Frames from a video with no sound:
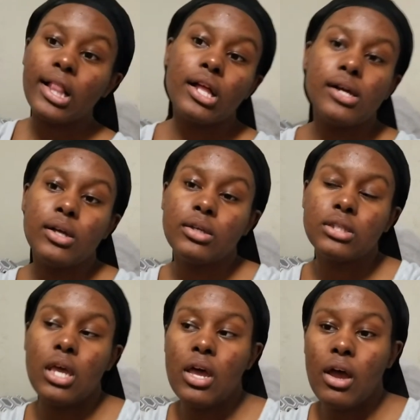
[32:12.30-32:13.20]
clothes
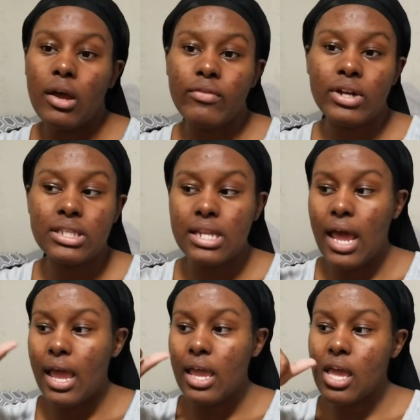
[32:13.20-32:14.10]
for
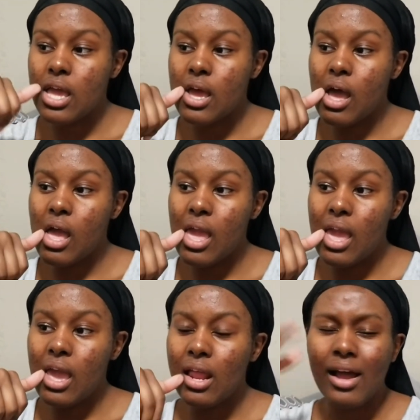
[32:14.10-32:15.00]
tonight.
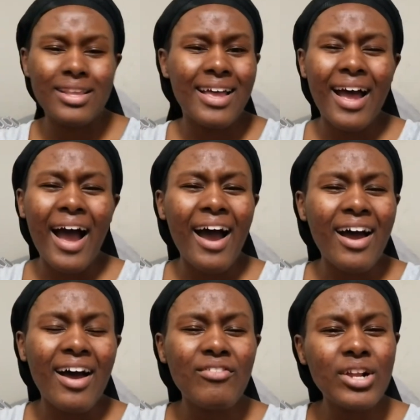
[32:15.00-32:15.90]
And
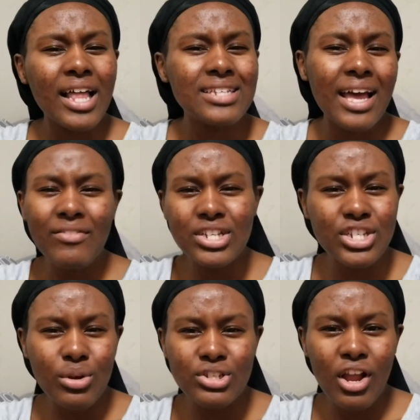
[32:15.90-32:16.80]
I realized I haven't
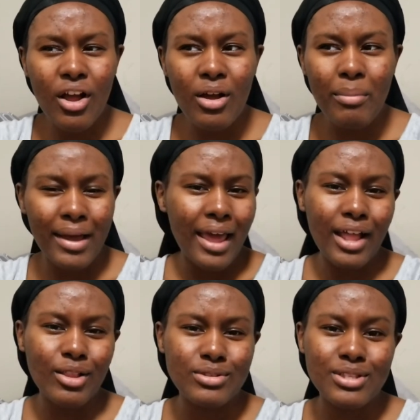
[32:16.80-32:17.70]
showed y'all my night
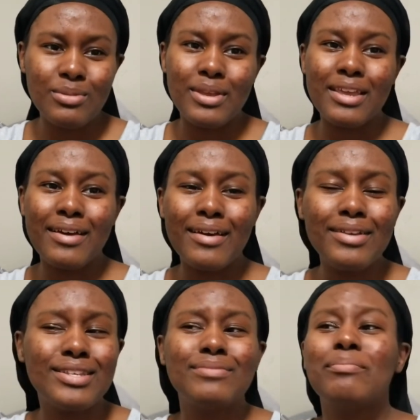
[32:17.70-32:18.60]
clothes this week,
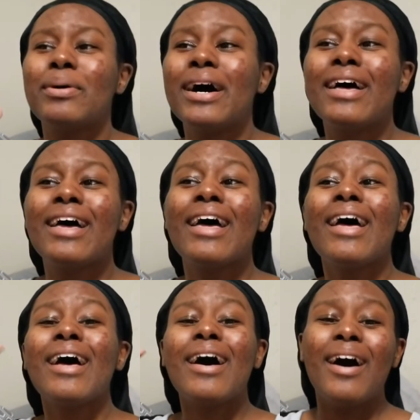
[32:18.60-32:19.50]
but
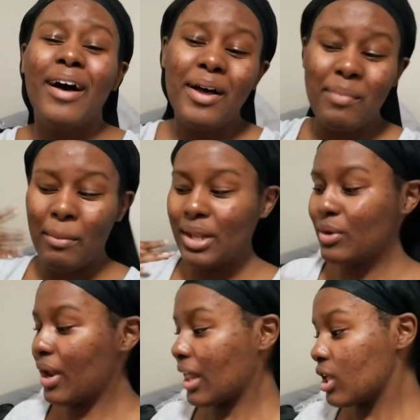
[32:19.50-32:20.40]
I'm in
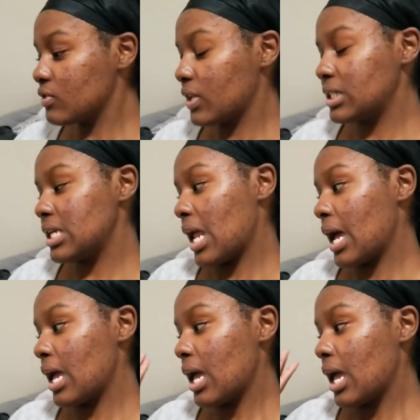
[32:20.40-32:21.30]
night clothes for
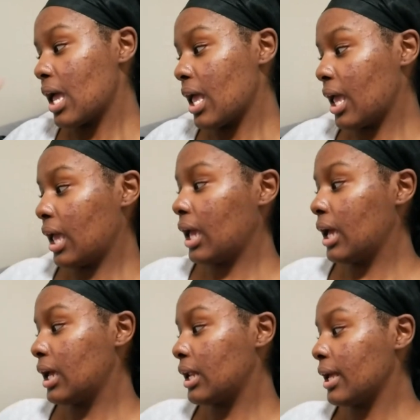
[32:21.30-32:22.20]
tonight
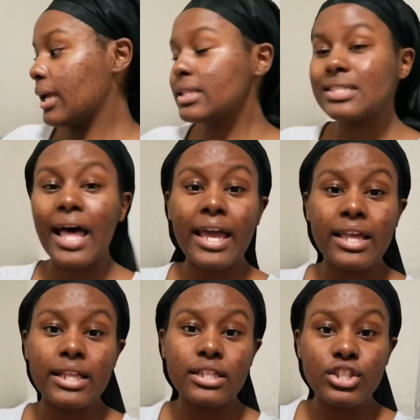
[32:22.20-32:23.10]
and it's like
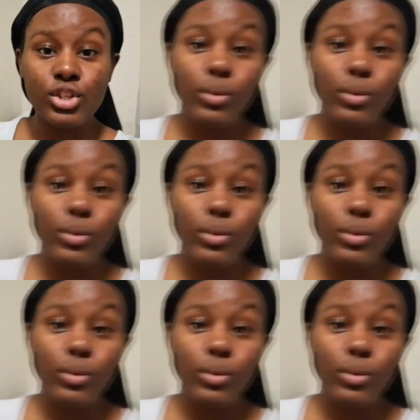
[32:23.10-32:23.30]
2